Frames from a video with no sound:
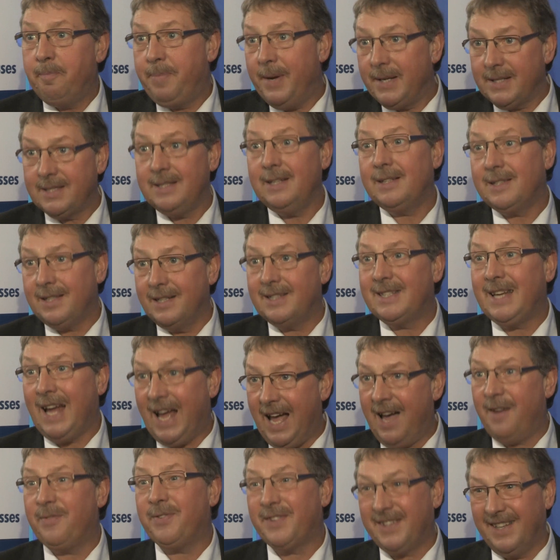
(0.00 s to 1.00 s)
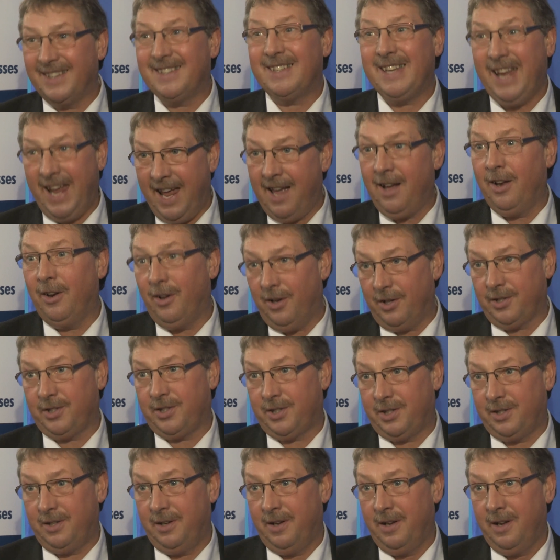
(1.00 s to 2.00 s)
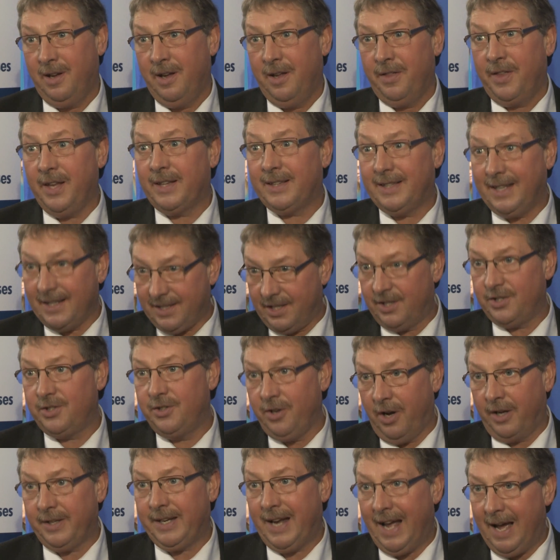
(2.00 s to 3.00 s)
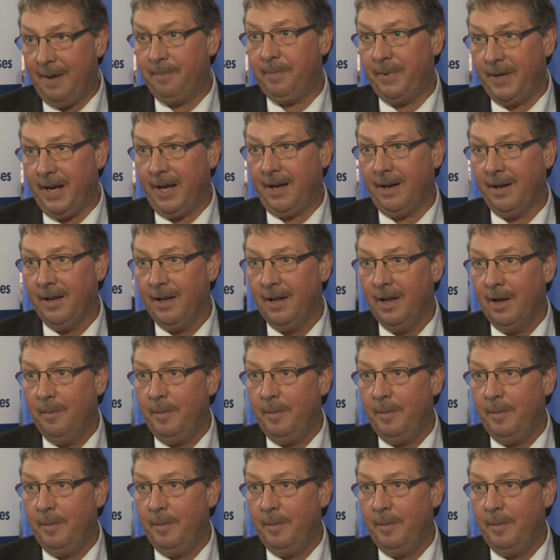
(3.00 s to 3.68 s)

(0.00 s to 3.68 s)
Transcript: Businesses have to tell us that this is not happening.